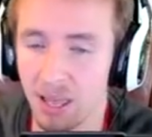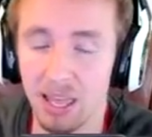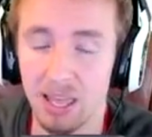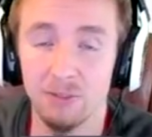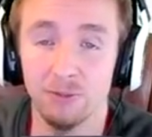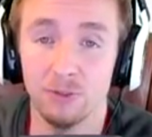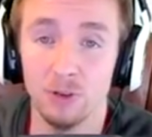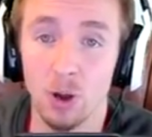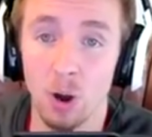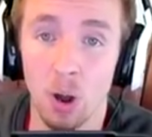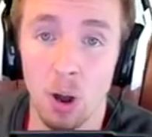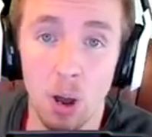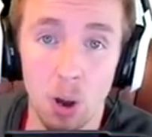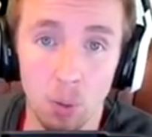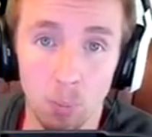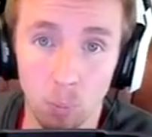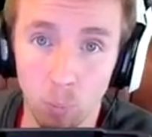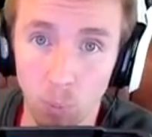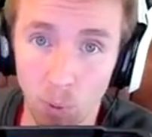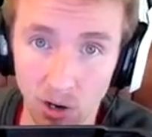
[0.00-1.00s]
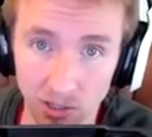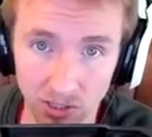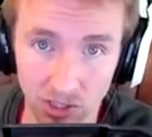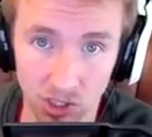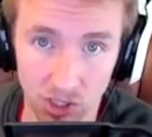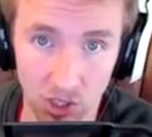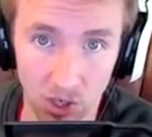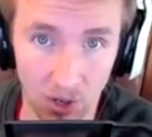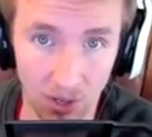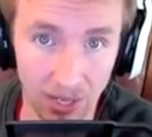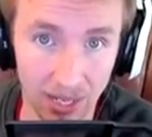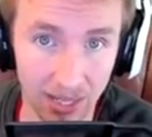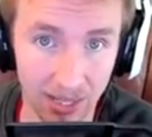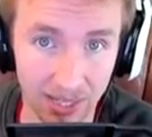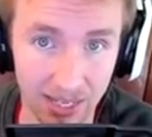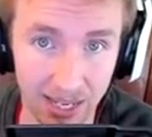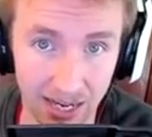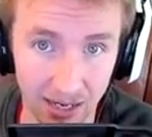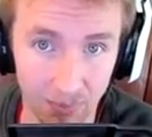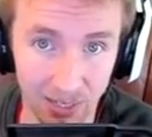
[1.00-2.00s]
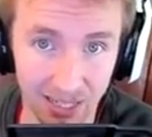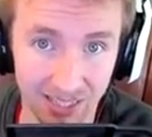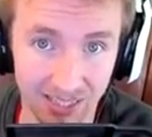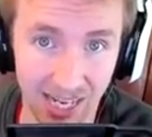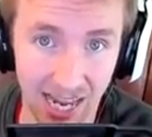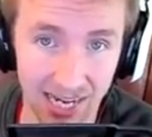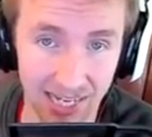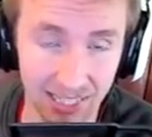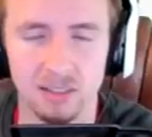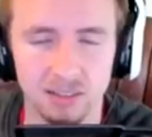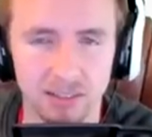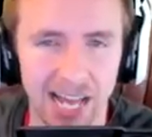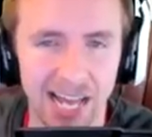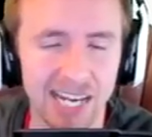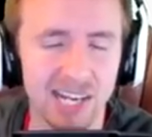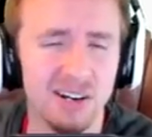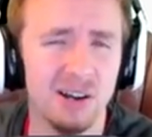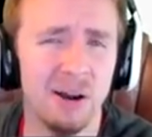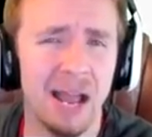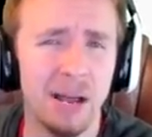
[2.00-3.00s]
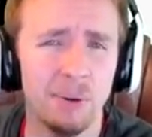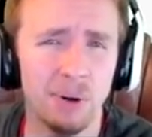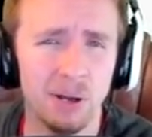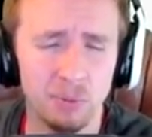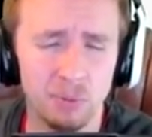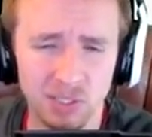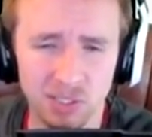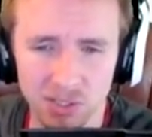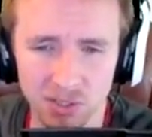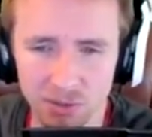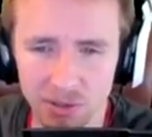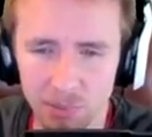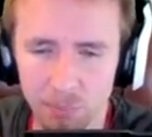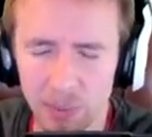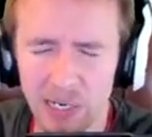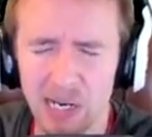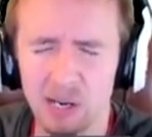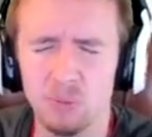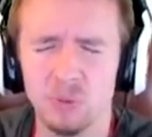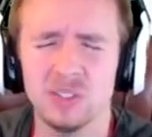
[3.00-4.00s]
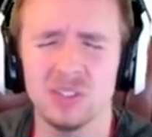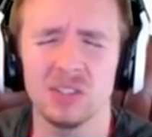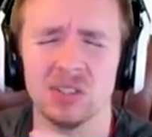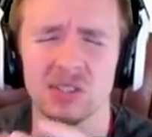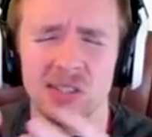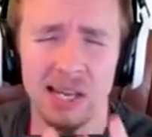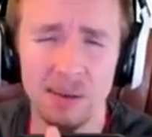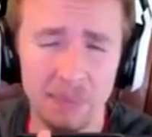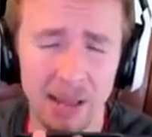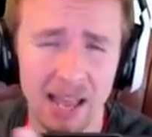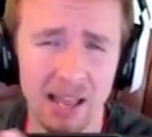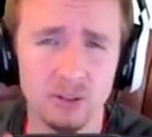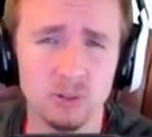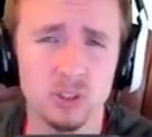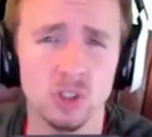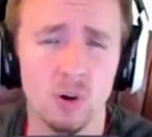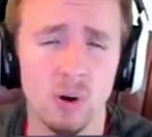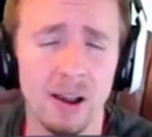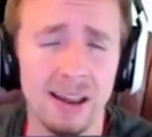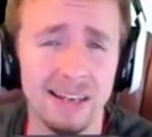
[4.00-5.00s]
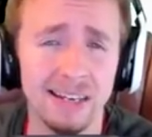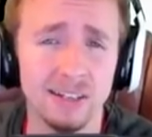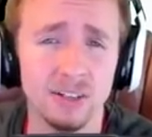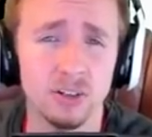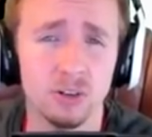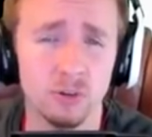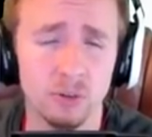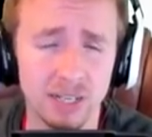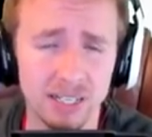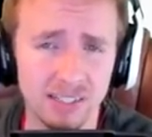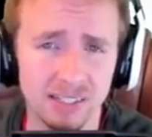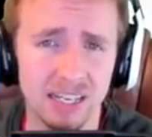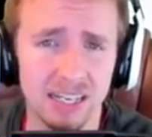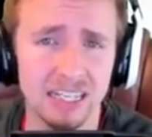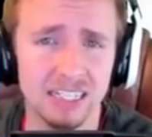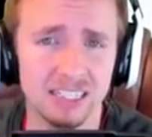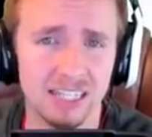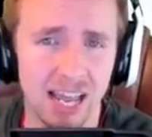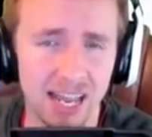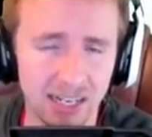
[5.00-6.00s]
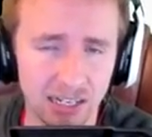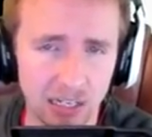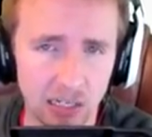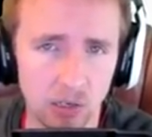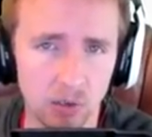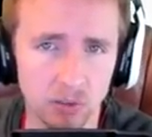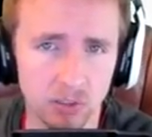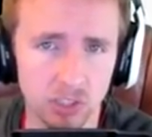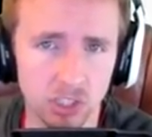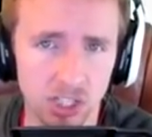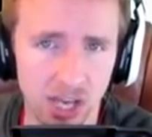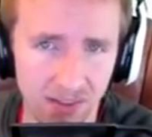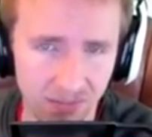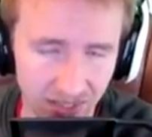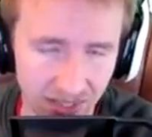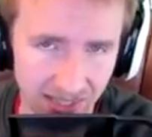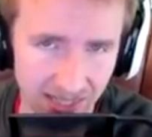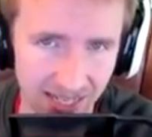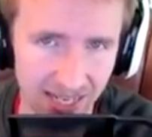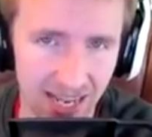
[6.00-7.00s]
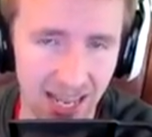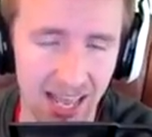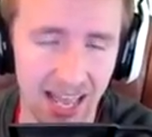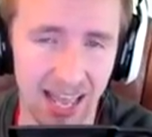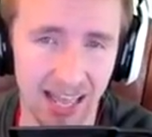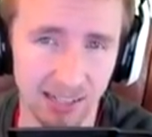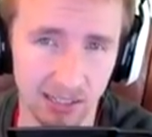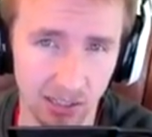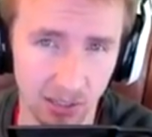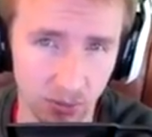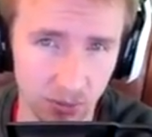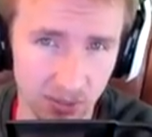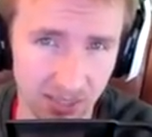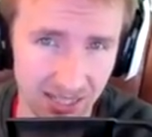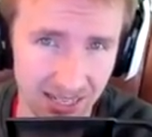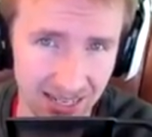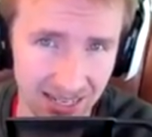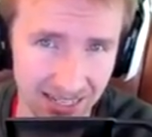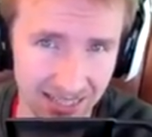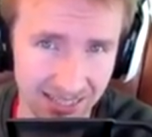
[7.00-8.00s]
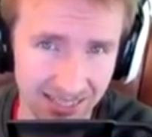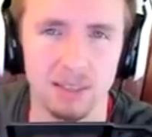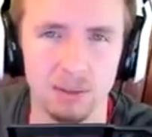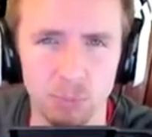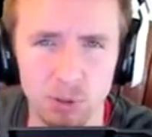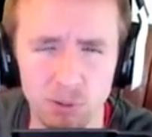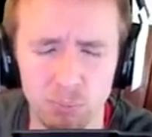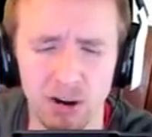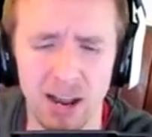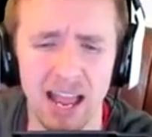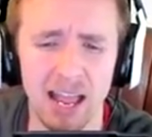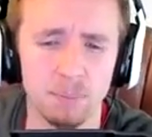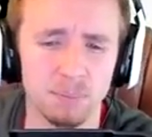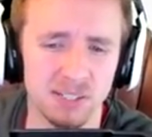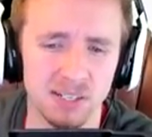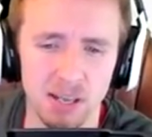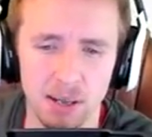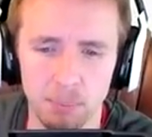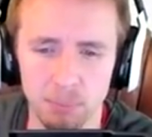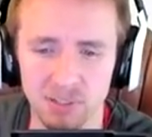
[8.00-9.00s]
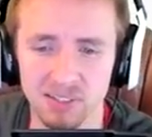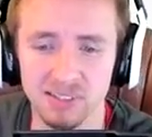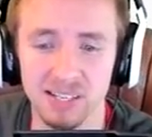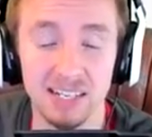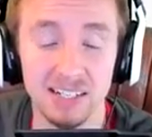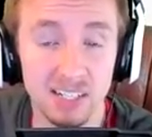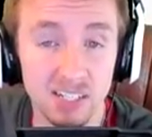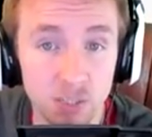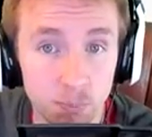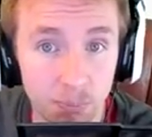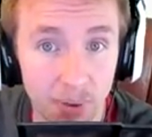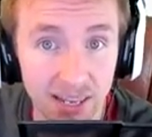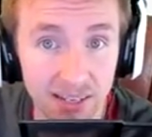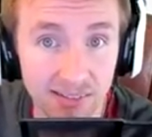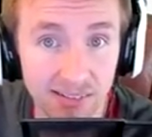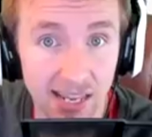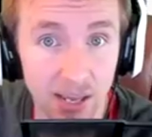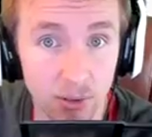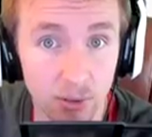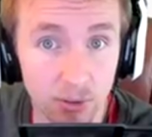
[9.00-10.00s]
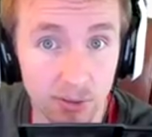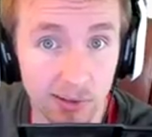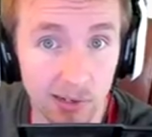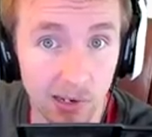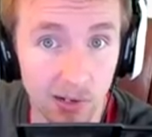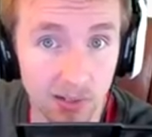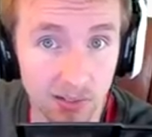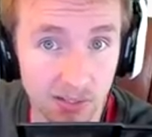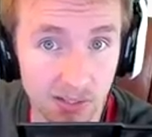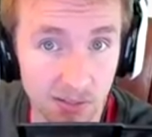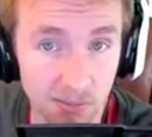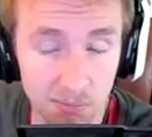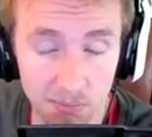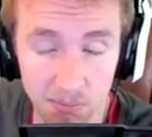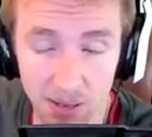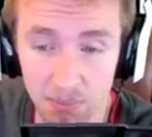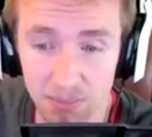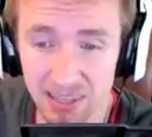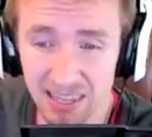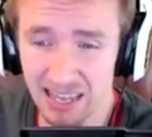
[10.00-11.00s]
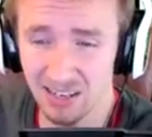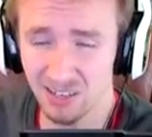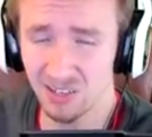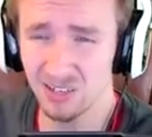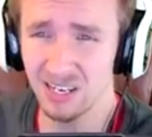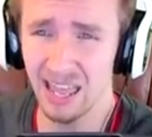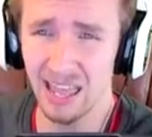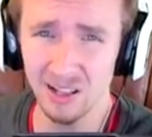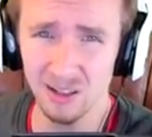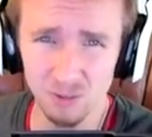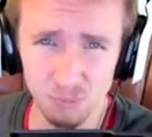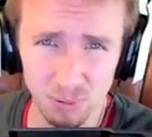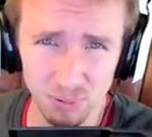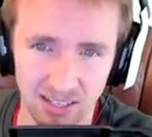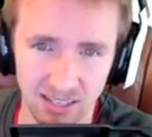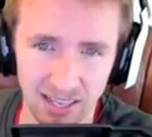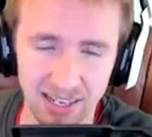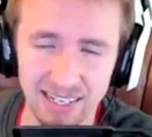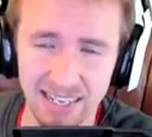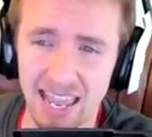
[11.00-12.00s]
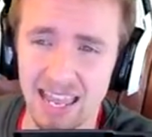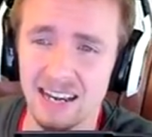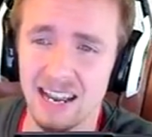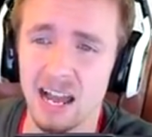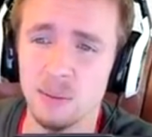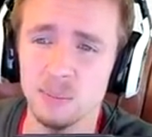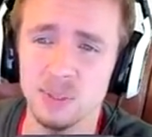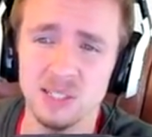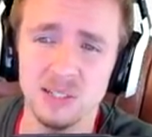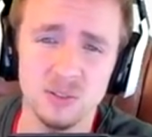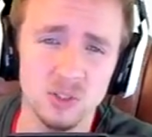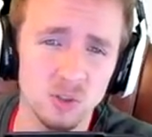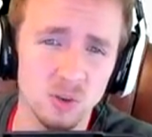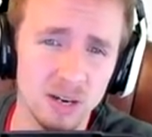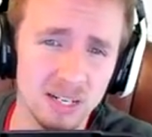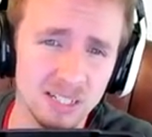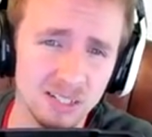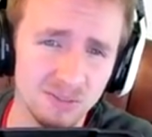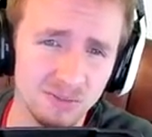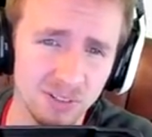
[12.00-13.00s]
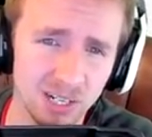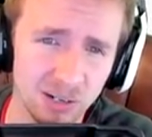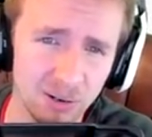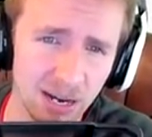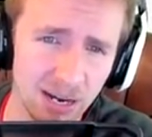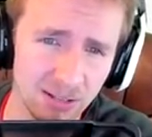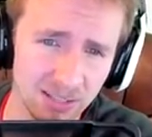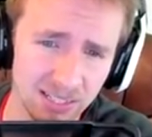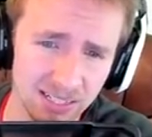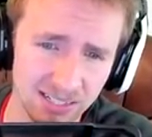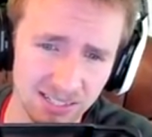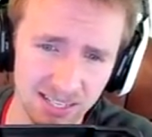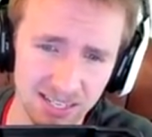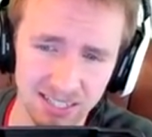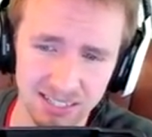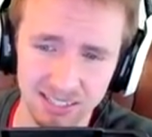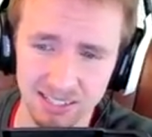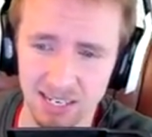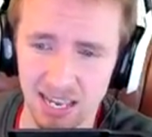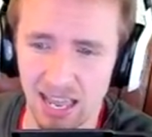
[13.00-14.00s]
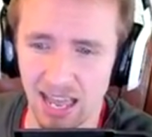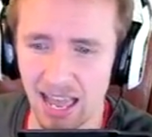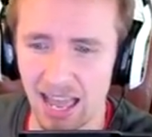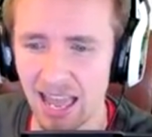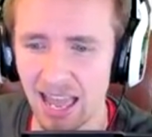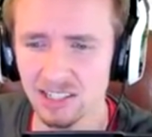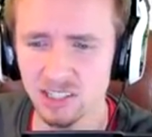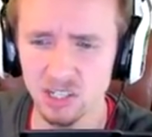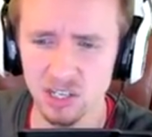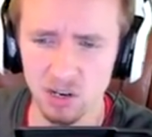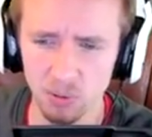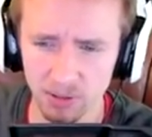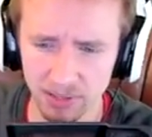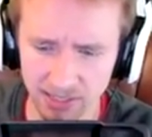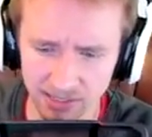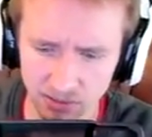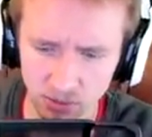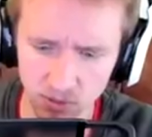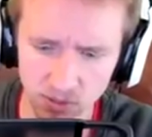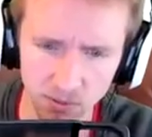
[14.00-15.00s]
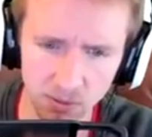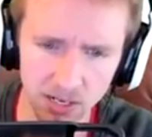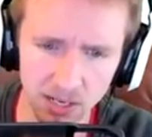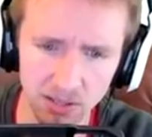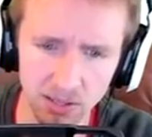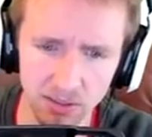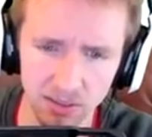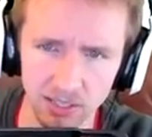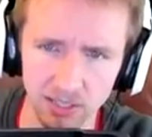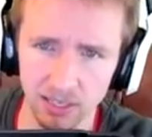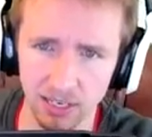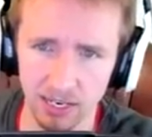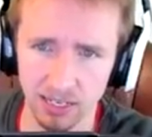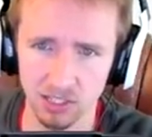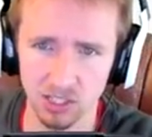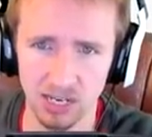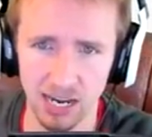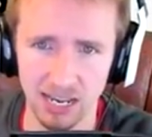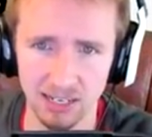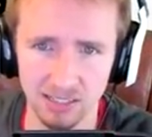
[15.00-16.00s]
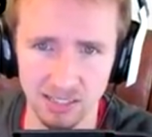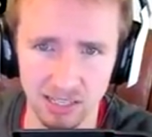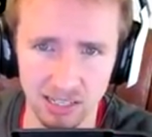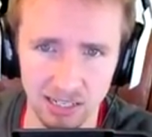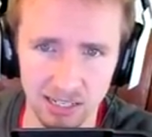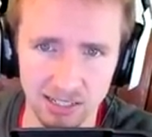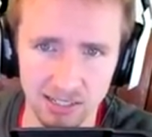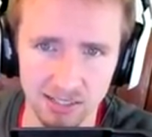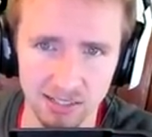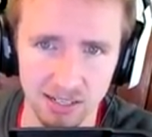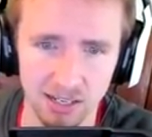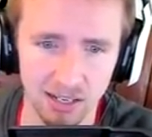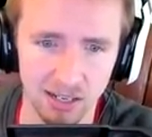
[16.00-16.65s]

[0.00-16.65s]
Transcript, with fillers: if not one shot the enemy tank. I don't know how I would do it, but I would somehow try and increase tank longevity at low tiers. With perhaps a percentage based health loss, maybe that could help? Again, I'm still trying to figure out these things. And you know what? There's also another thing that I should add to the list.